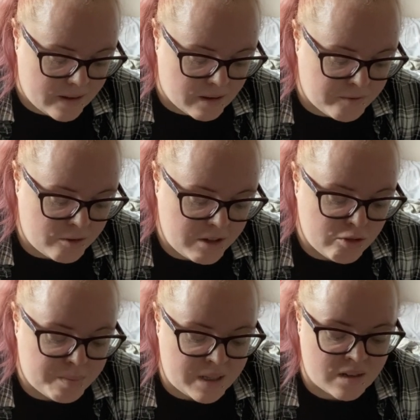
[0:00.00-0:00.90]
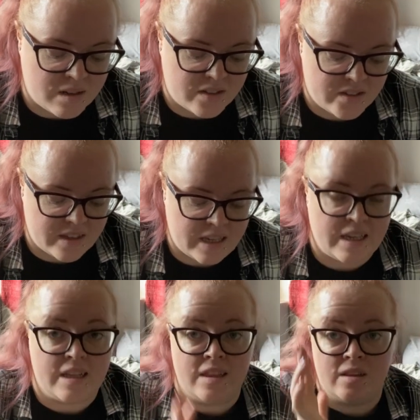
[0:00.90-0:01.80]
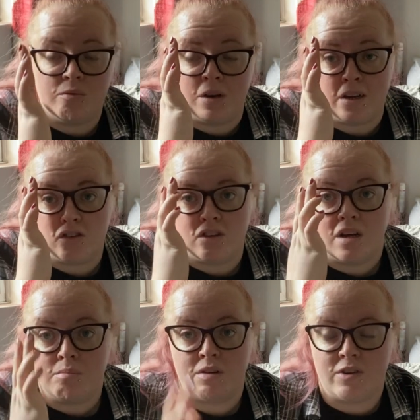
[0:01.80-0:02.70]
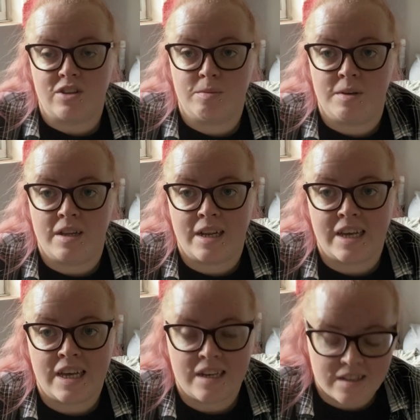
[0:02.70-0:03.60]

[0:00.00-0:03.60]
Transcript: I thought it would be nice in when I do like my rice pudding again